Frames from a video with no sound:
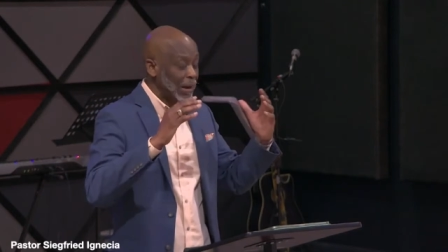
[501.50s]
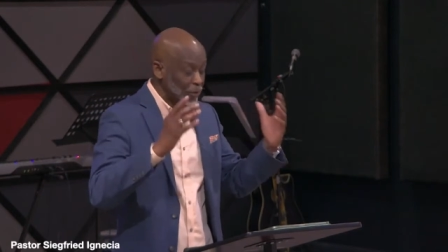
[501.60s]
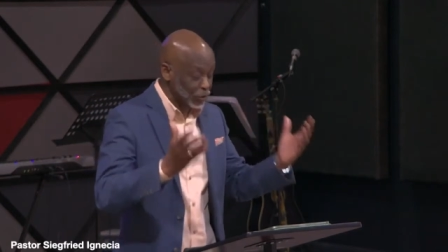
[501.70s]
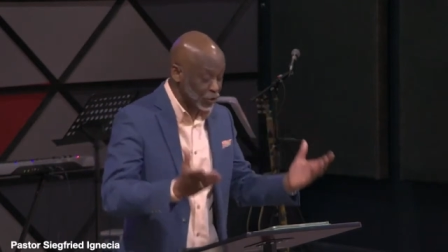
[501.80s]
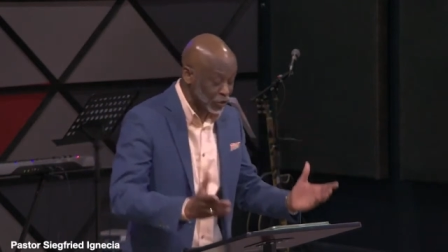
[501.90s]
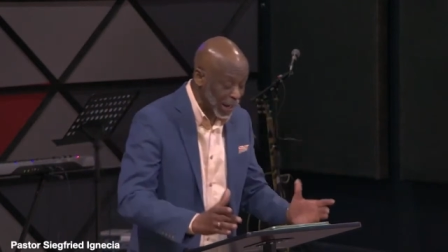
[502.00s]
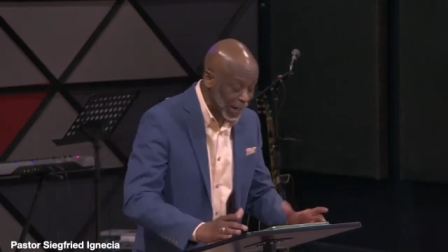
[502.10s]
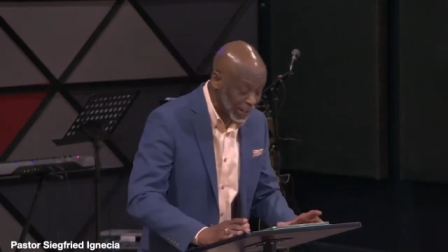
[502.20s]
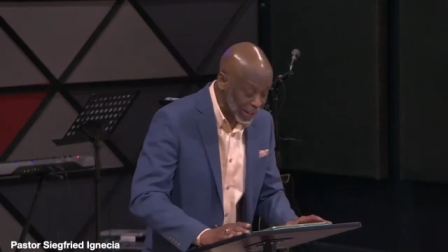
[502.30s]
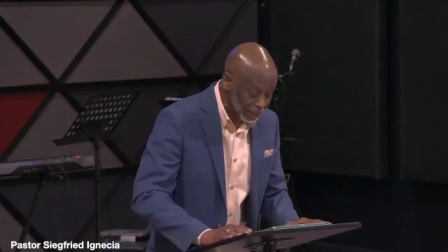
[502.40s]
at our
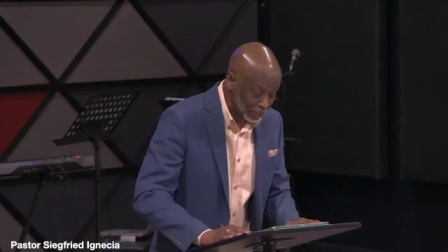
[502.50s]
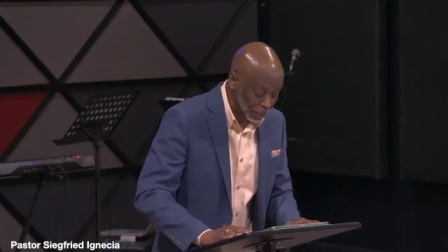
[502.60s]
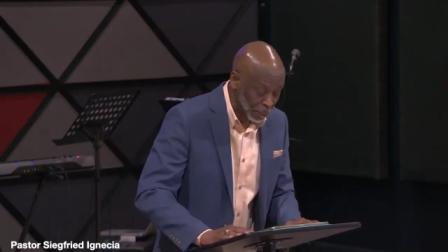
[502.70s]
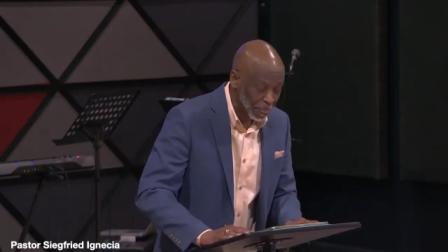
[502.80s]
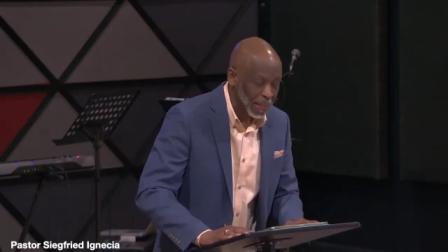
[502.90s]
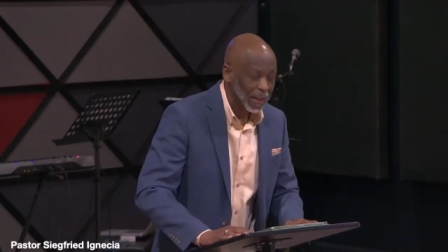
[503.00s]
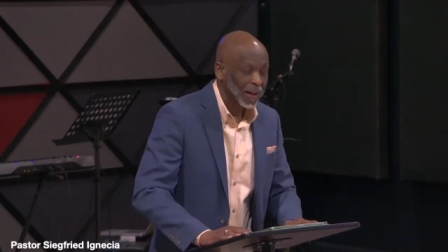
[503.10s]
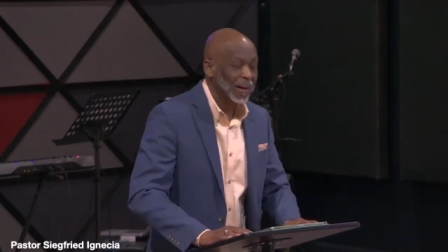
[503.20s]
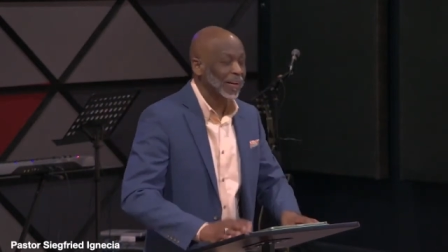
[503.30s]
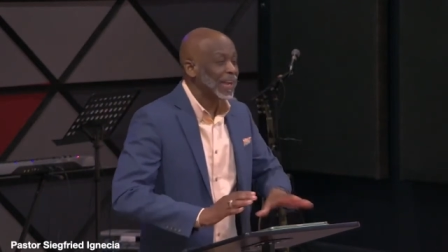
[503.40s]
society,
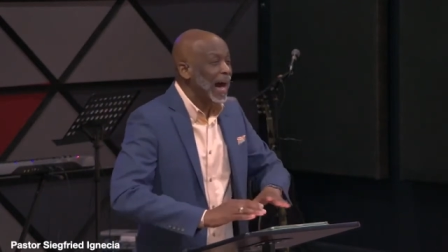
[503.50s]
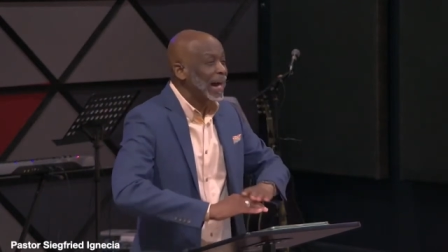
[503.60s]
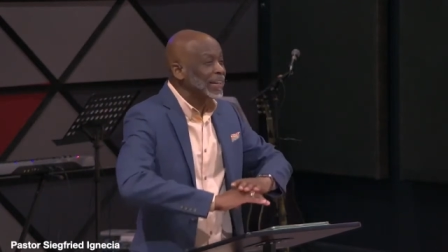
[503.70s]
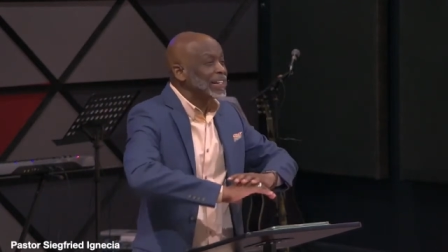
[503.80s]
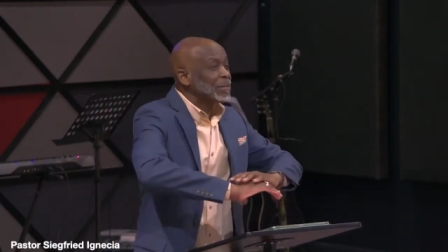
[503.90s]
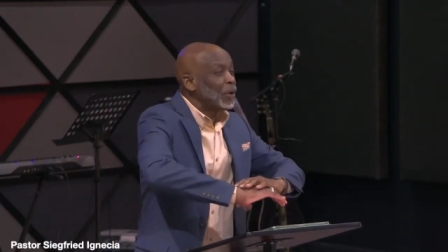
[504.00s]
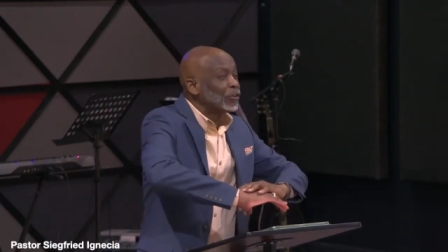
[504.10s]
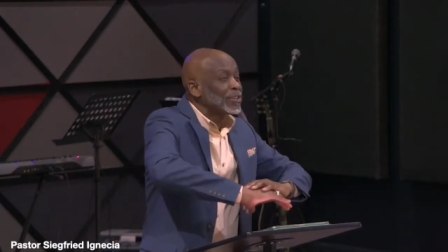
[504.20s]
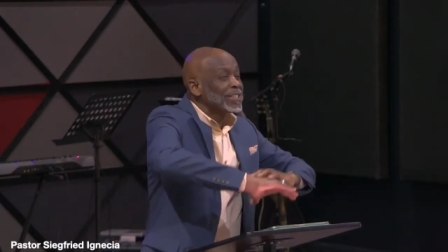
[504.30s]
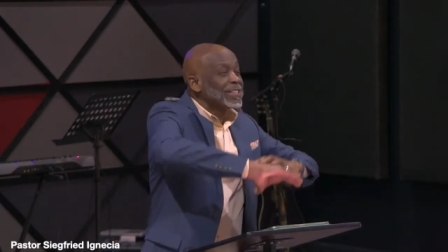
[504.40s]
a lot is about